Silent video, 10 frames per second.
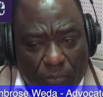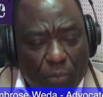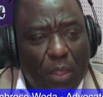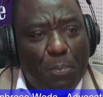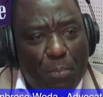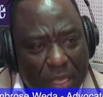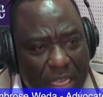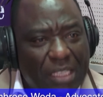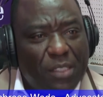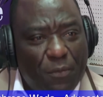the
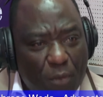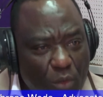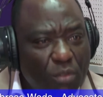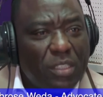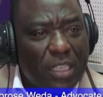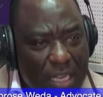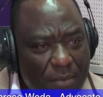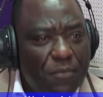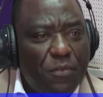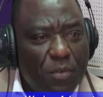biggest force
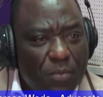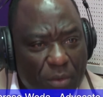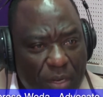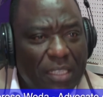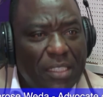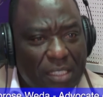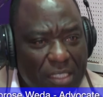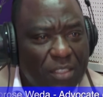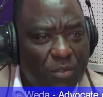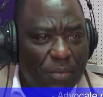came from the United
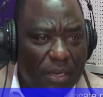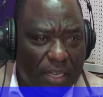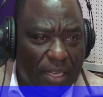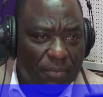States of America.